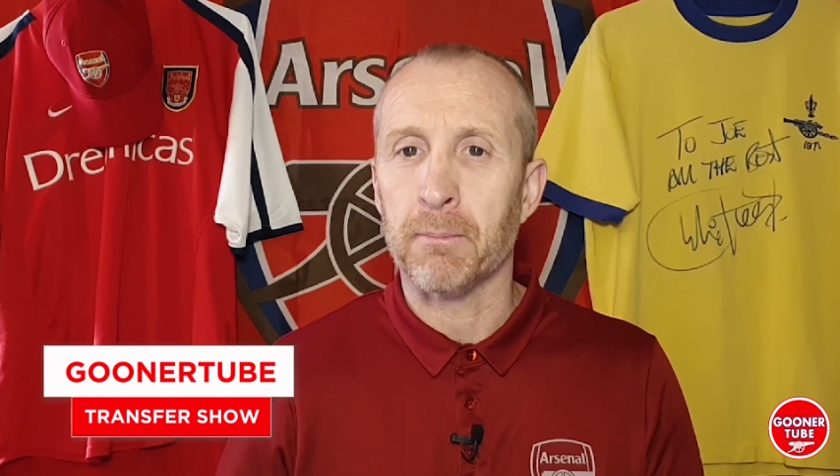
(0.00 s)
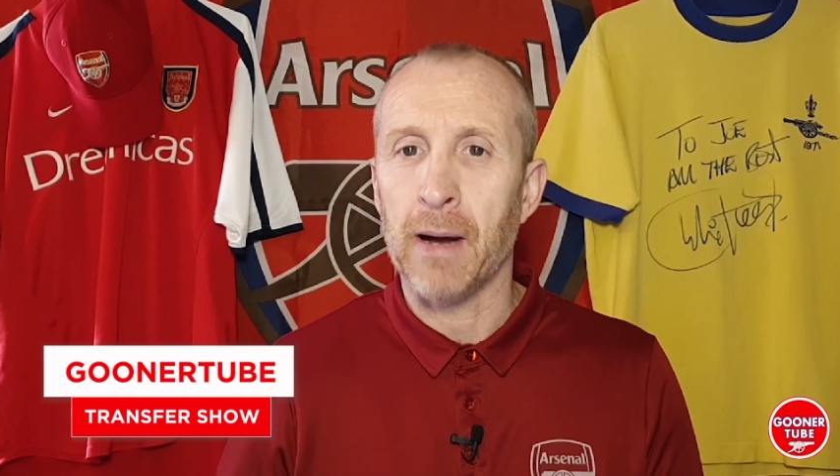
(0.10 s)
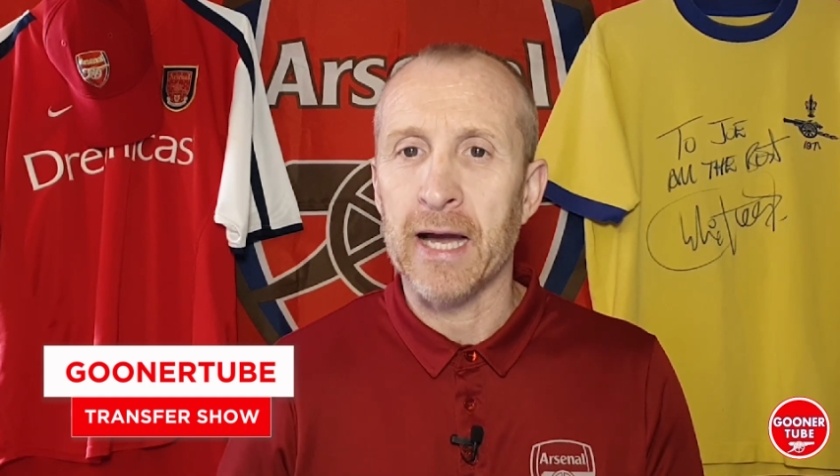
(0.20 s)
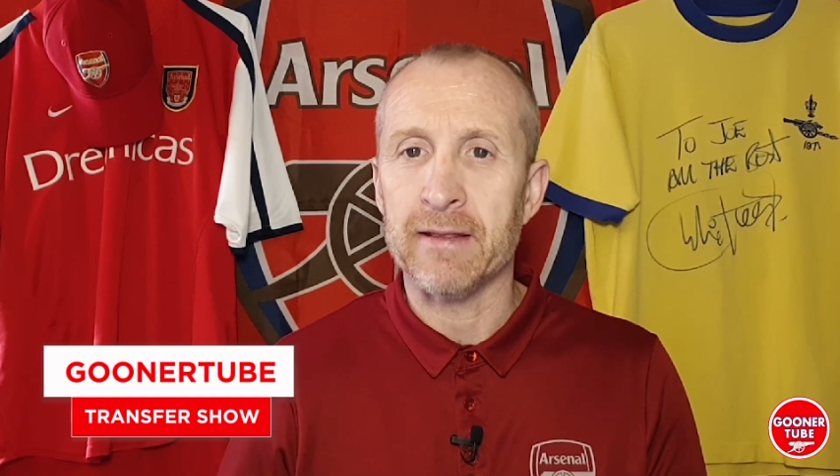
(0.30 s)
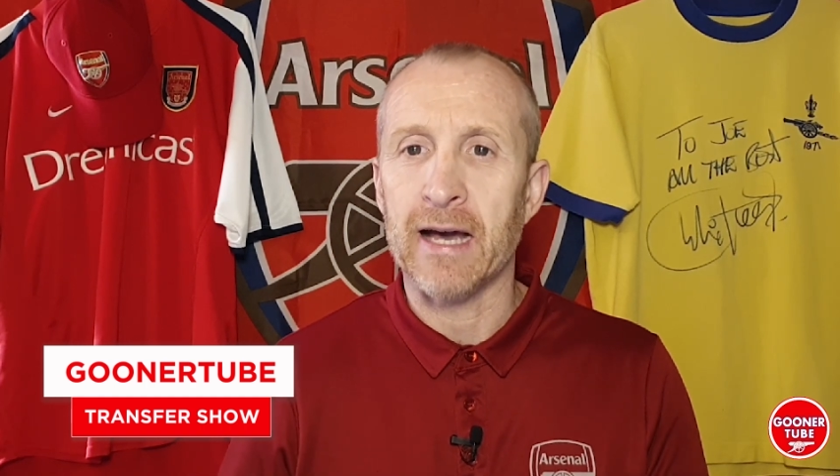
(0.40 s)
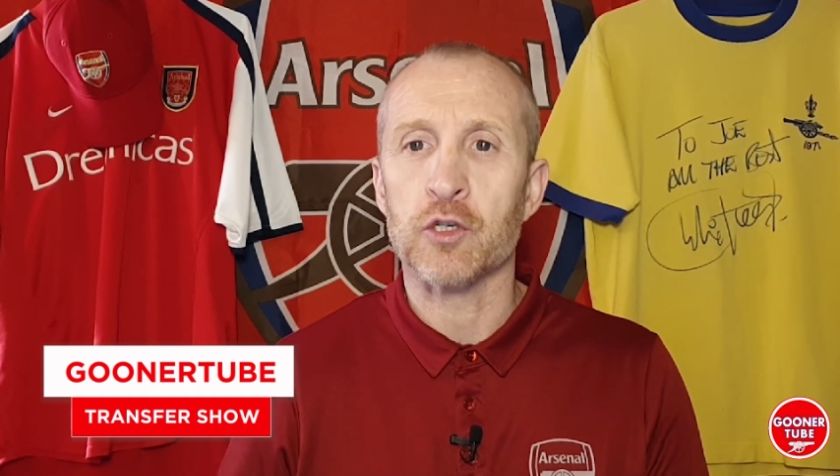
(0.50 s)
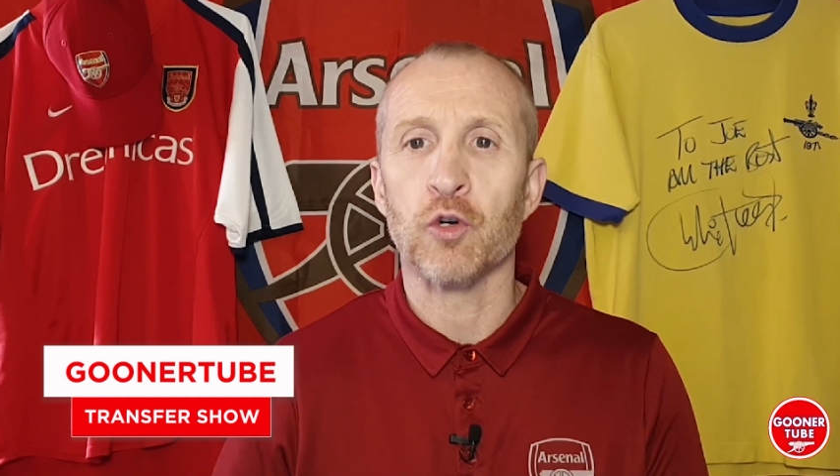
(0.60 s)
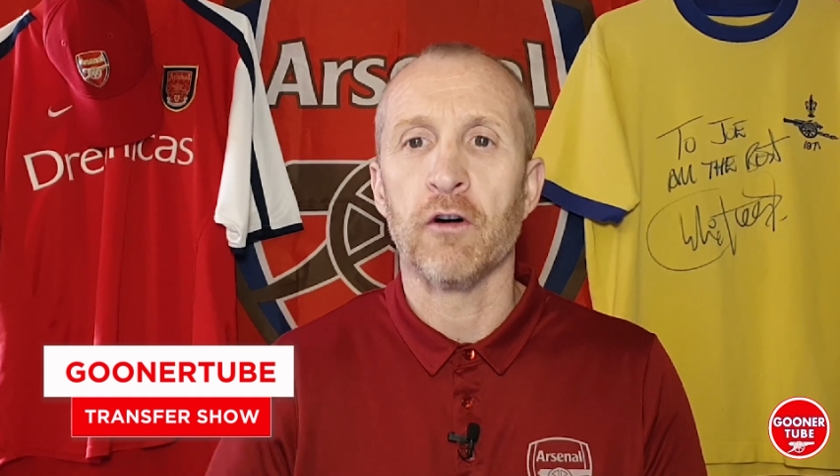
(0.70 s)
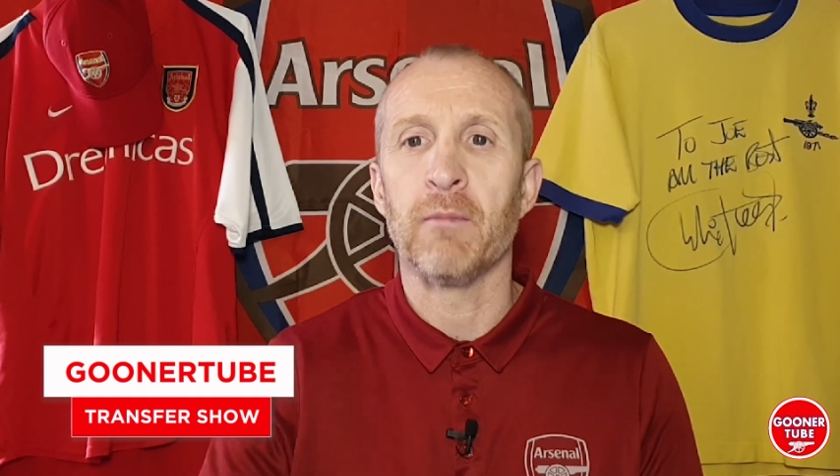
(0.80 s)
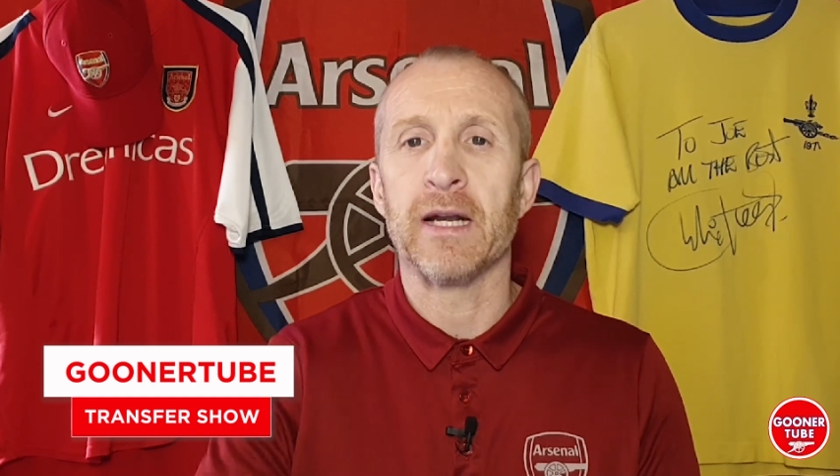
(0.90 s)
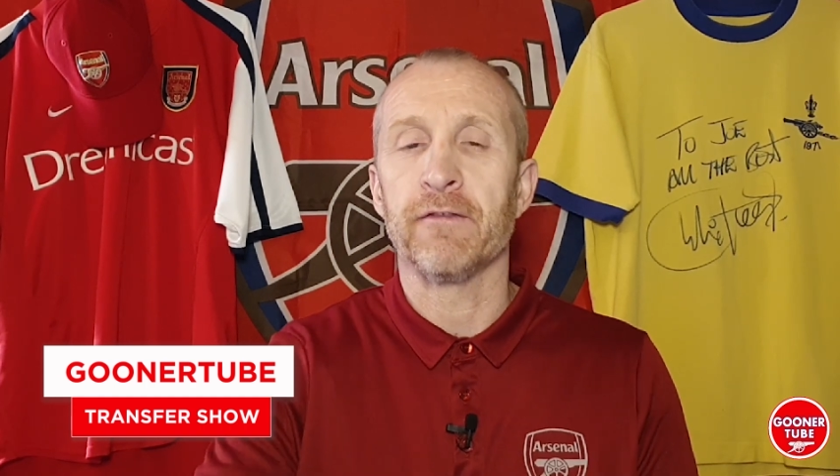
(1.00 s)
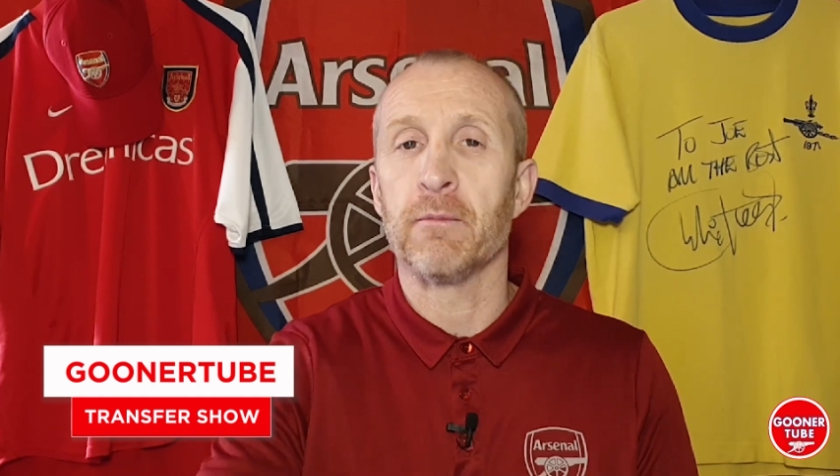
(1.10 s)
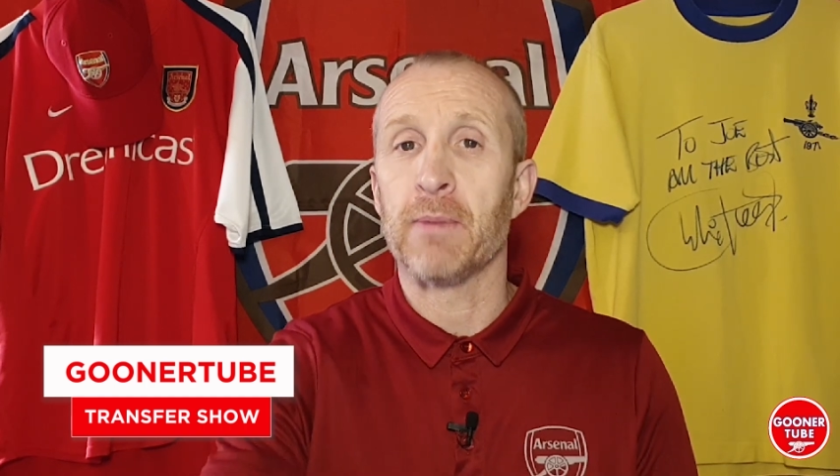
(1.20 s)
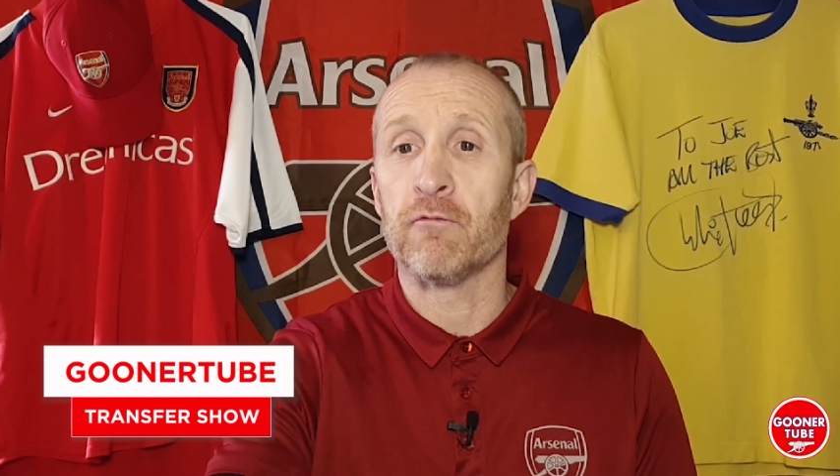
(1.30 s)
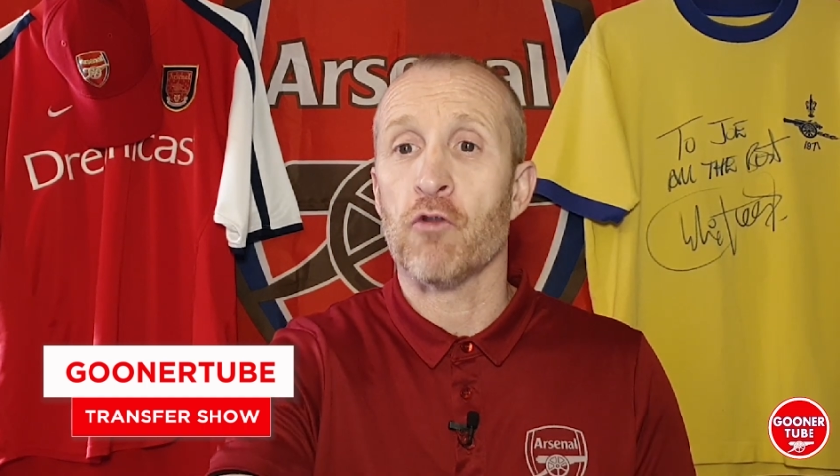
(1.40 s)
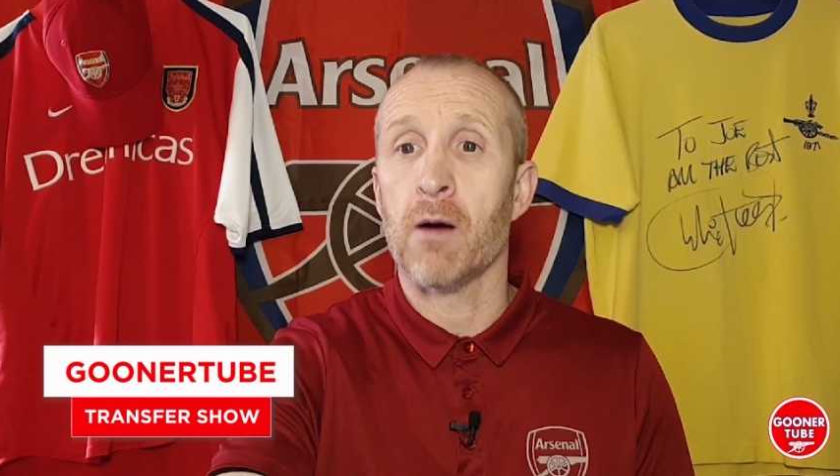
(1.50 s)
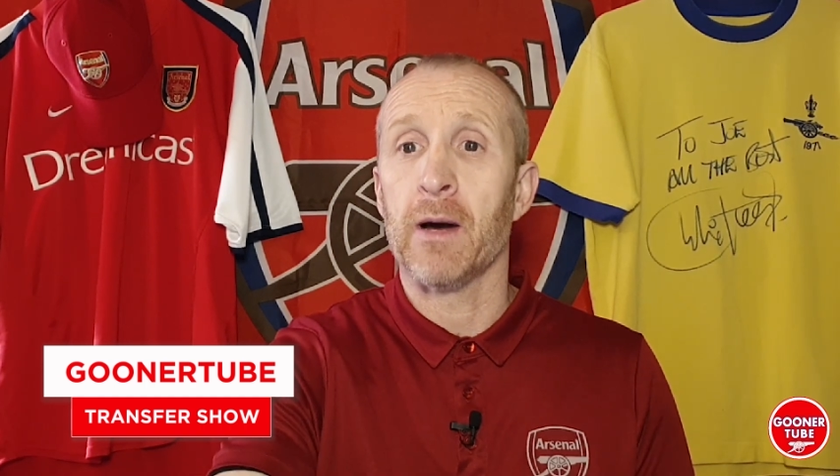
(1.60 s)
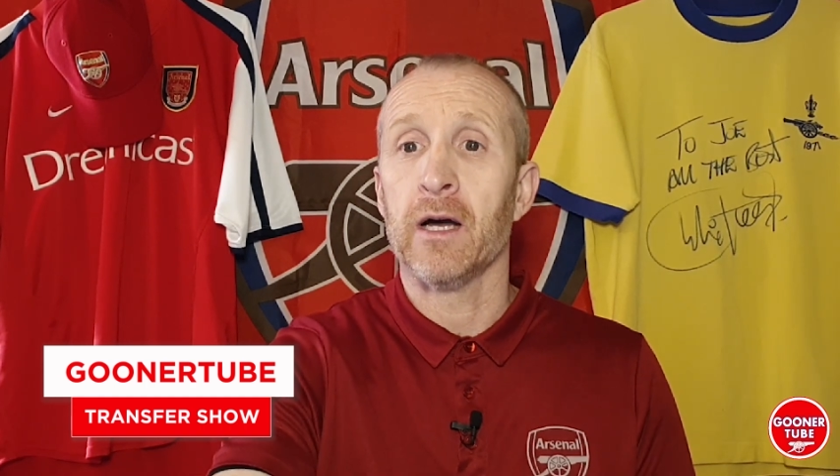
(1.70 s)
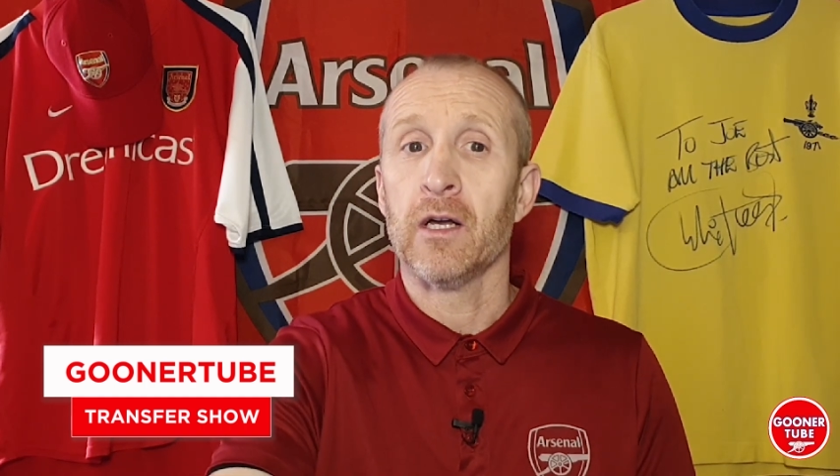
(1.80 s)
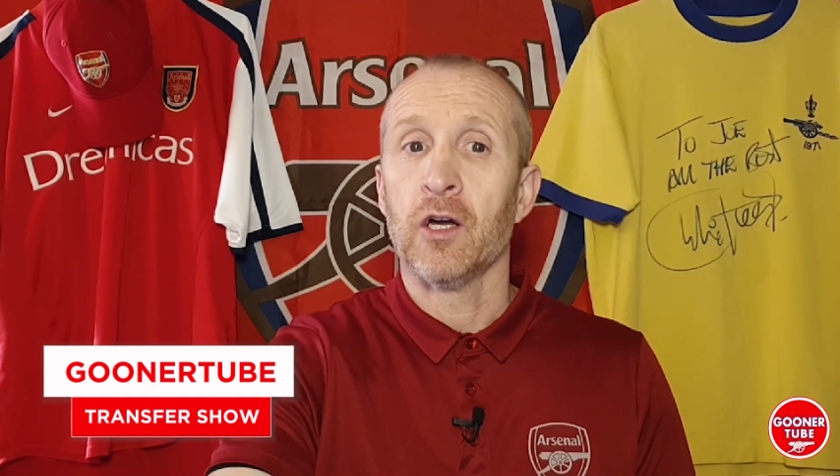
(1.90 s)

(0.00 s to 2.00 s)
pay that sort of money for Benrahma,